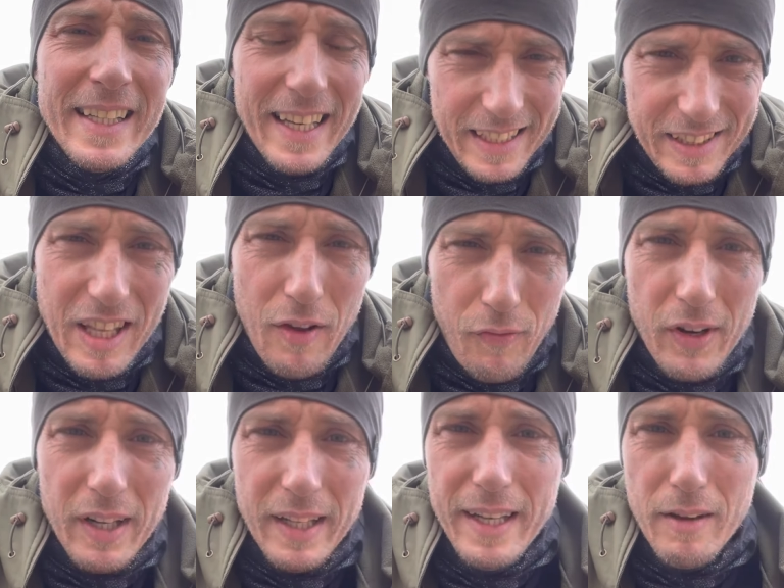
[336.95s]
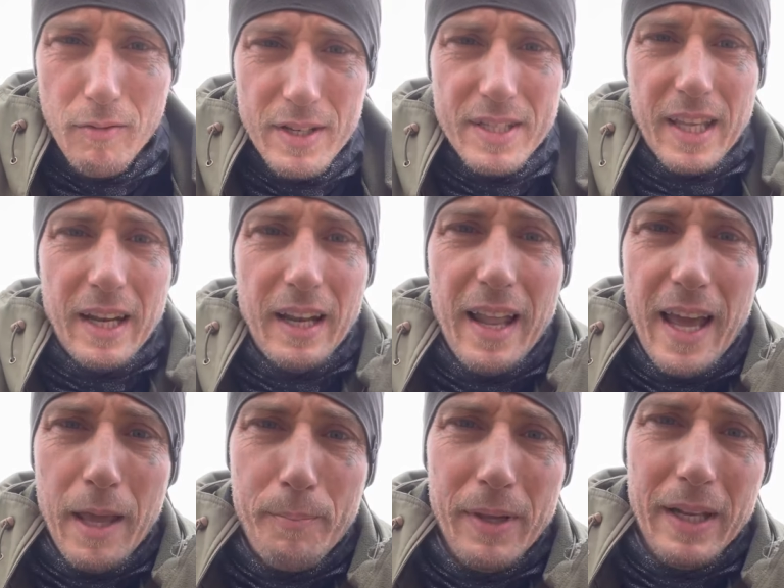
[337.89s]
it's definitely a risk and a
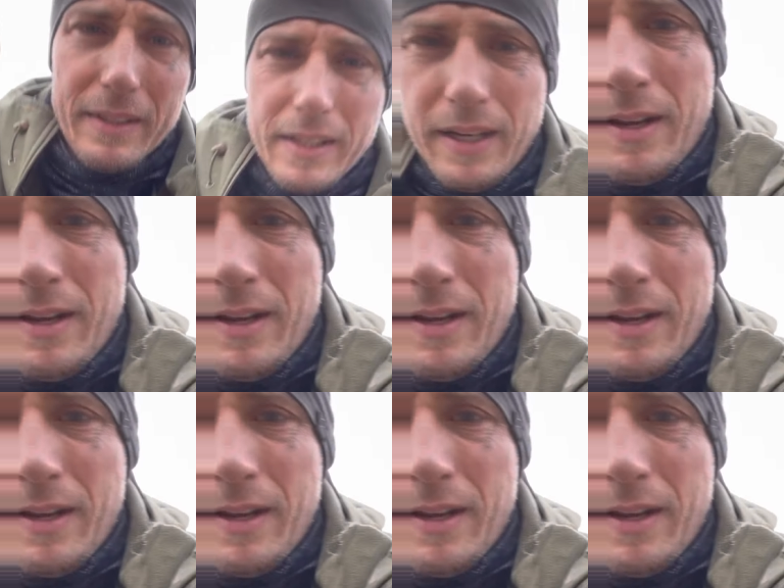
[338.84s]
liability,